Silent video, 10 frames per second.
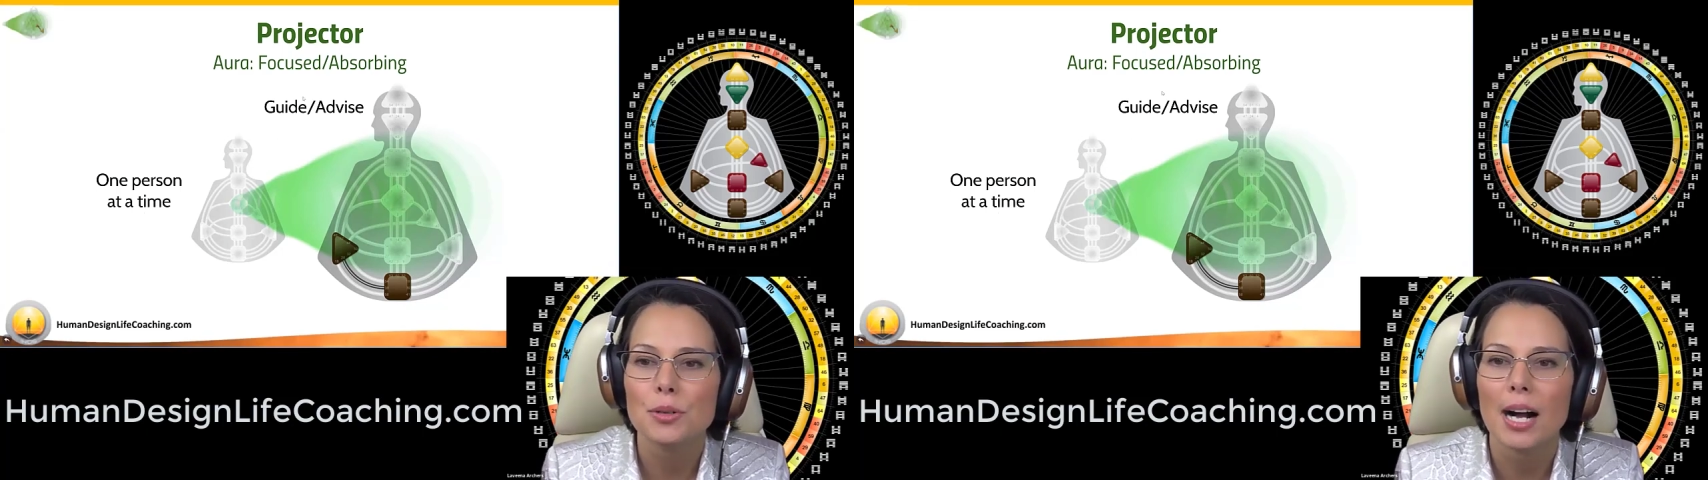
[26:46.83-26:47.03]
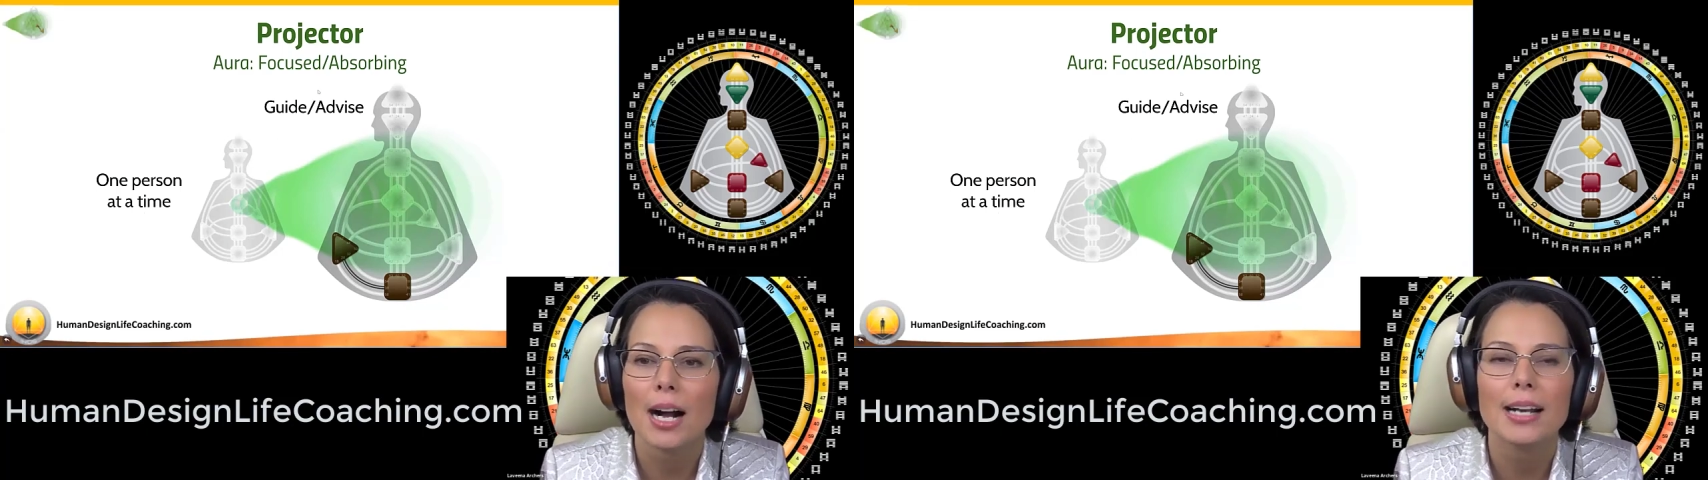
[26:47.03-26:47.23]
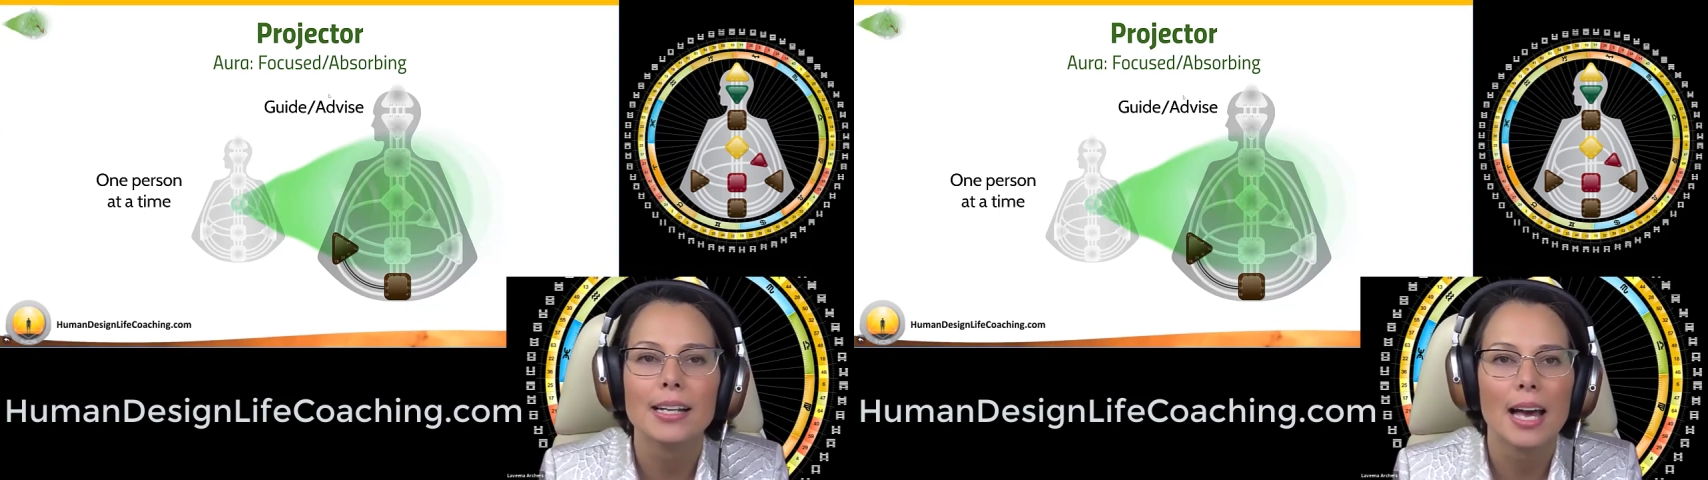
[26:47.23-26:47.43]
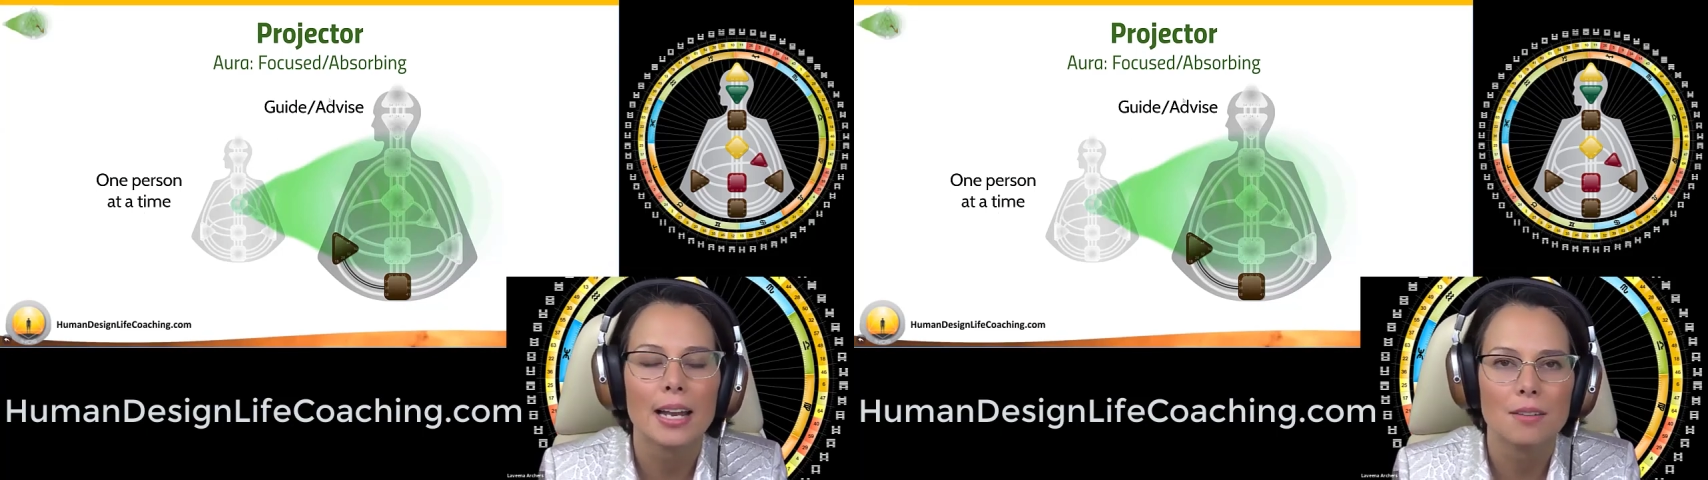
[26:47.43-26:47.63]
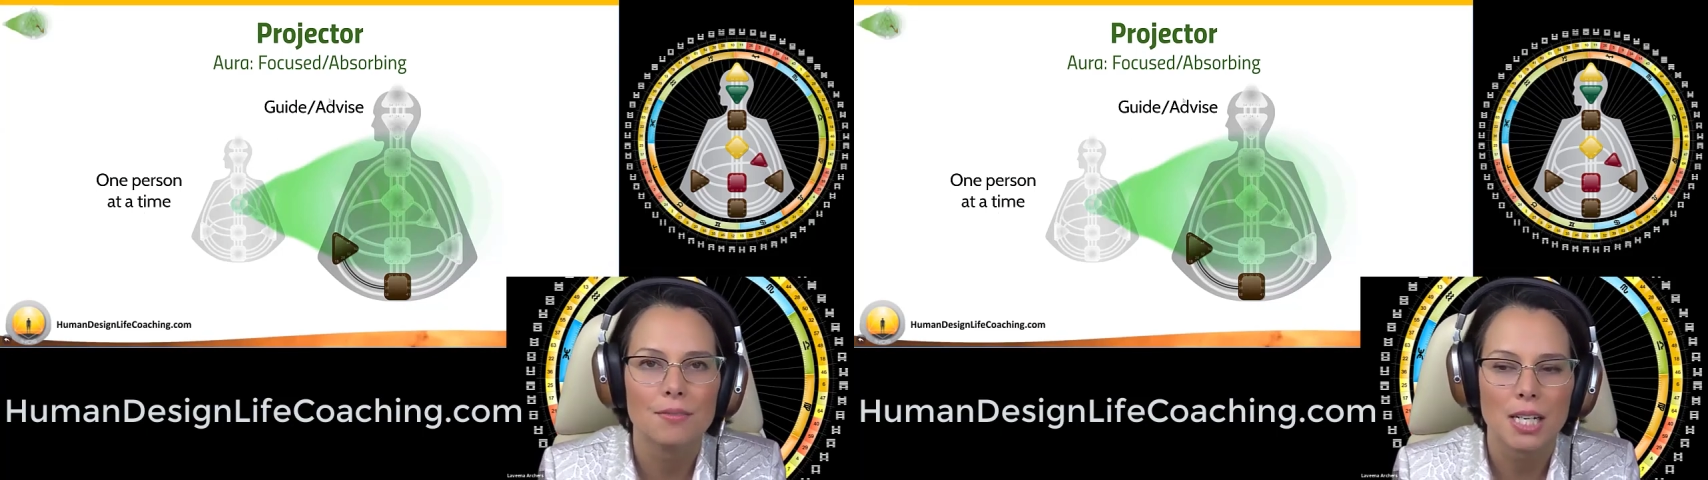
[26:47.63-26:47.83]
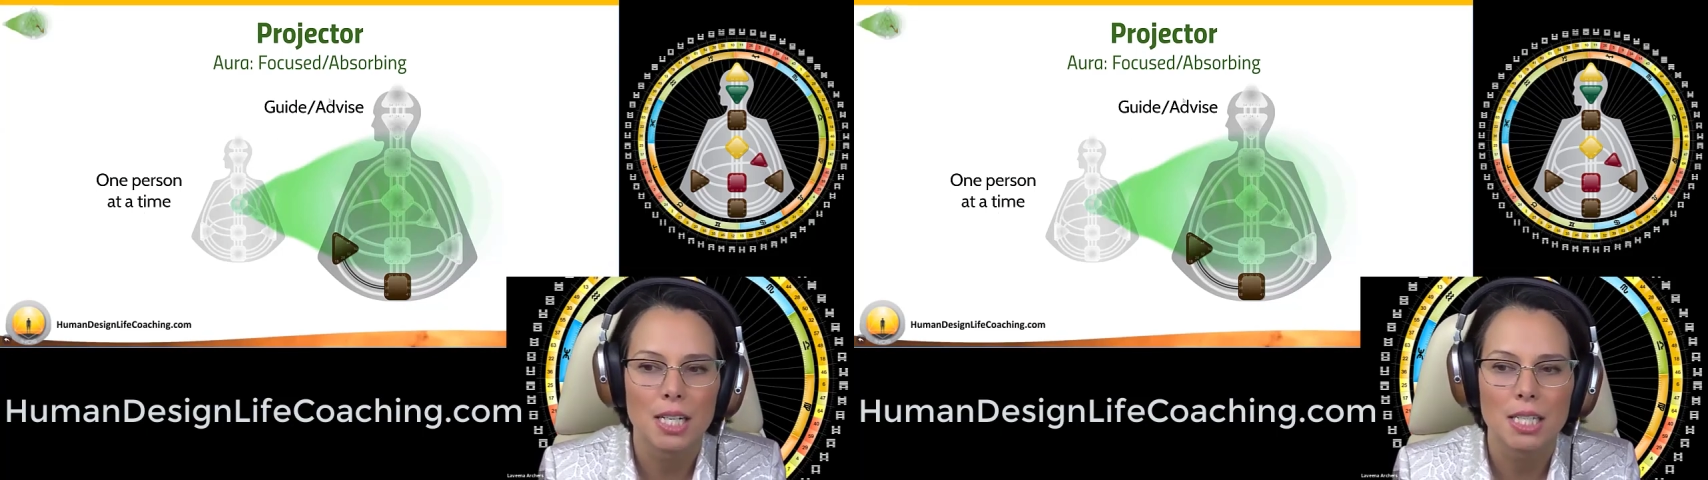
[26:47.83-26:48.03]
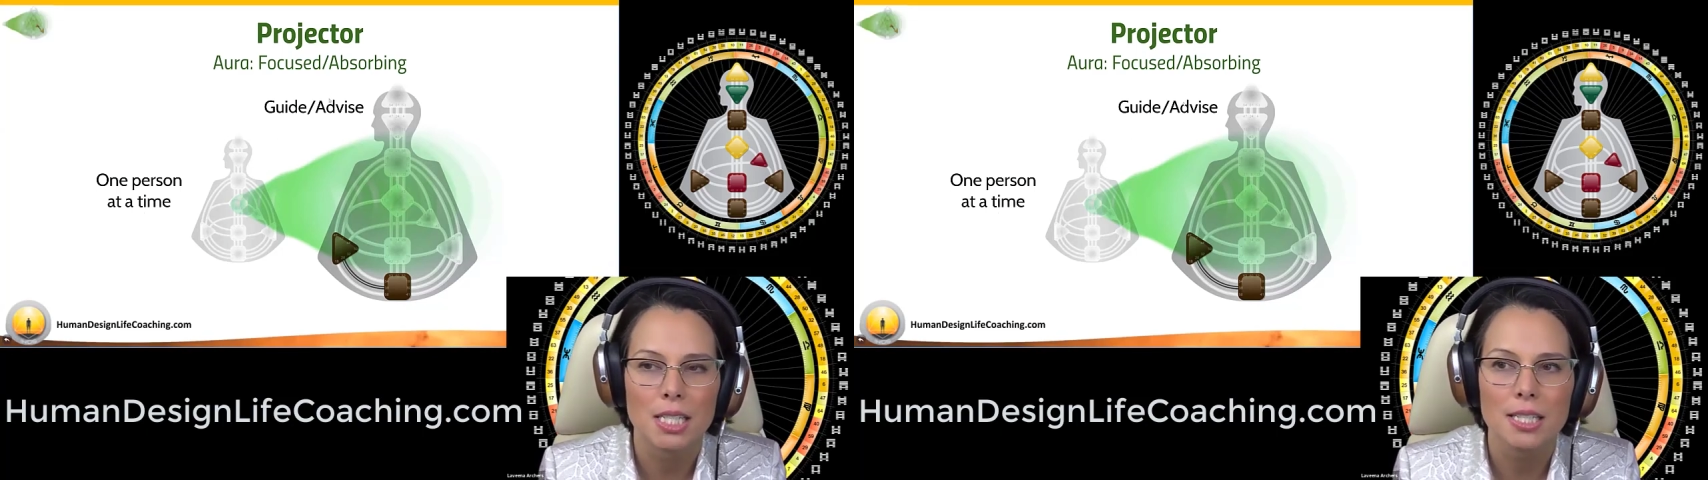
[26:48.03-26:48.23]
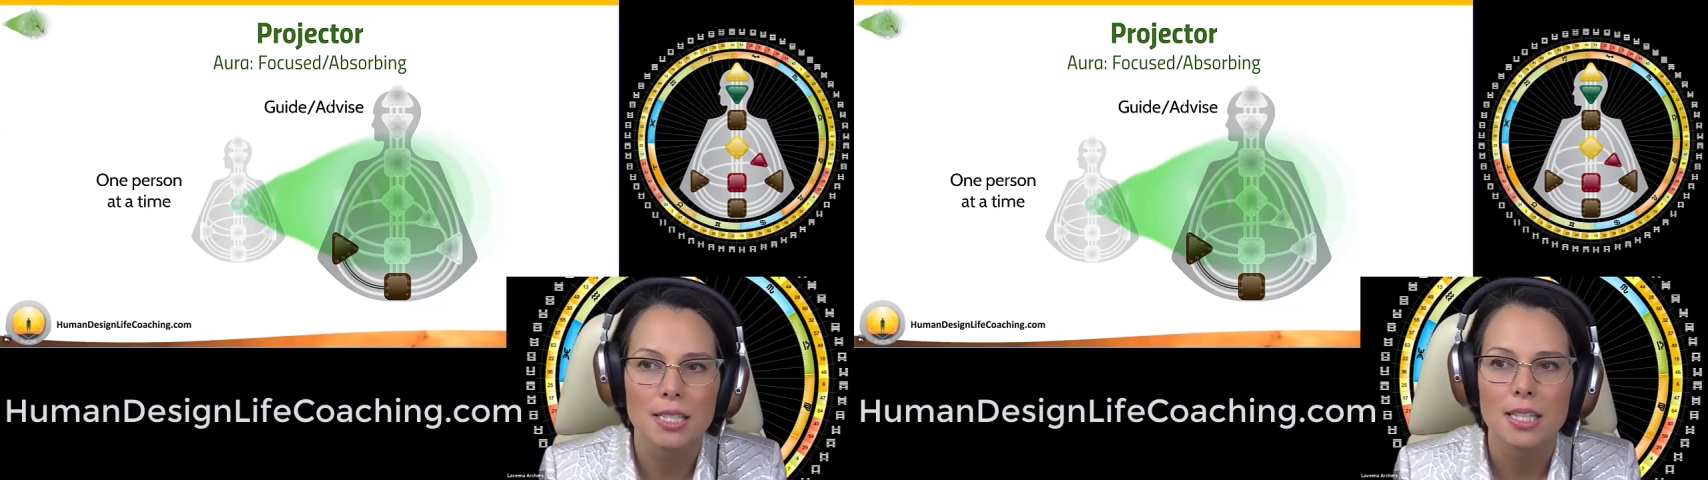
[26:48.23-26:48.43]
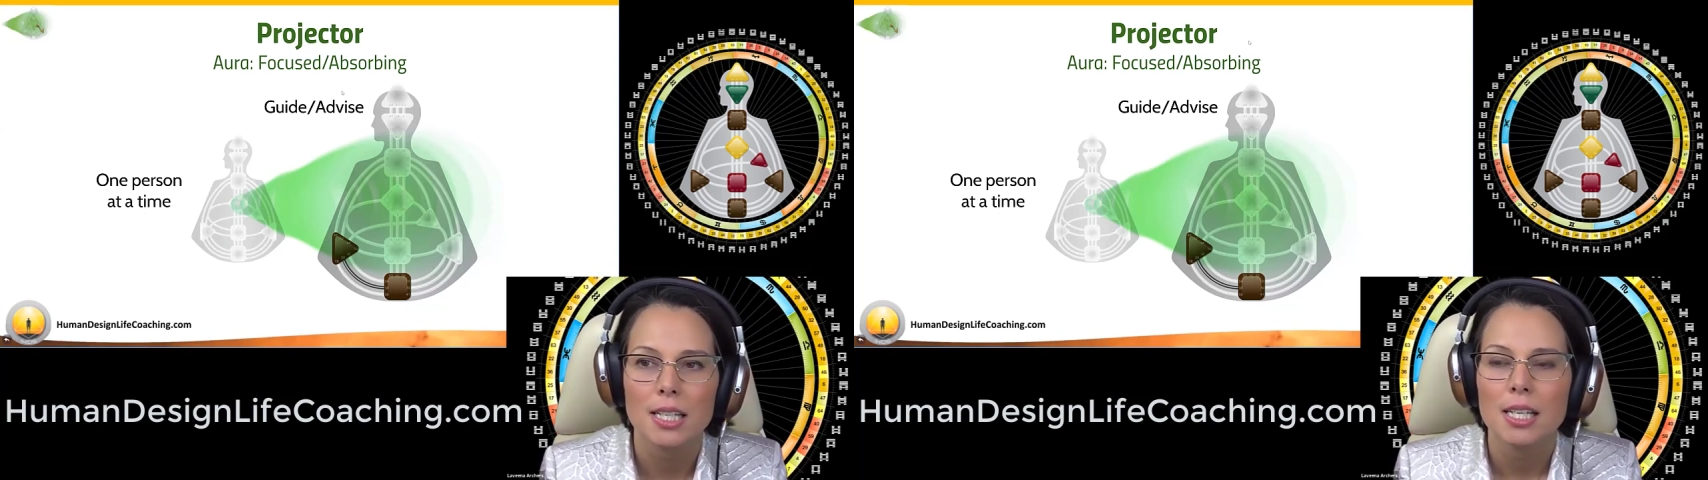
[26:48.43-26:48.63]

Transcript: guide and advise.